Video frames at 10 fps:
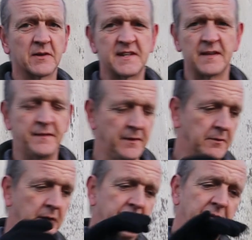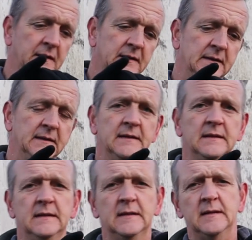but now I'm going to take the filter off
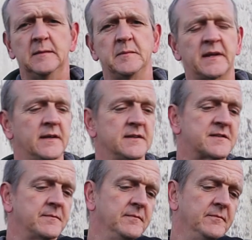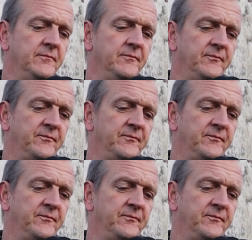because